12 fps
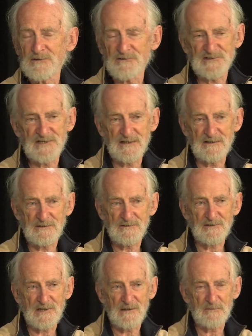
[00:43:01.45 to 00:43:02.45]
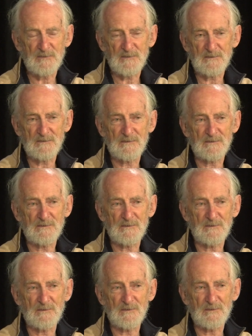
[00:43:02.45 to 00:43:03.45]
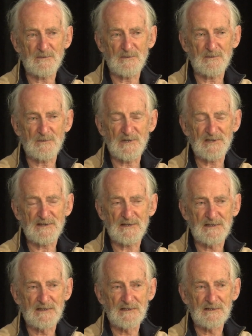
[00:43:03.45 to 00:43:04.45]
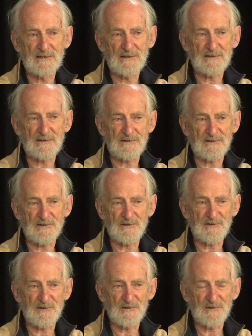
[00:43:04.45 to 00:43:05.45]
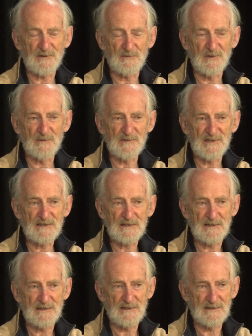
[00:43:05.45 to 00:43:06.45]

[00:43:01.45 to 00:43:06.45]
or is he going to hook up with the, the woman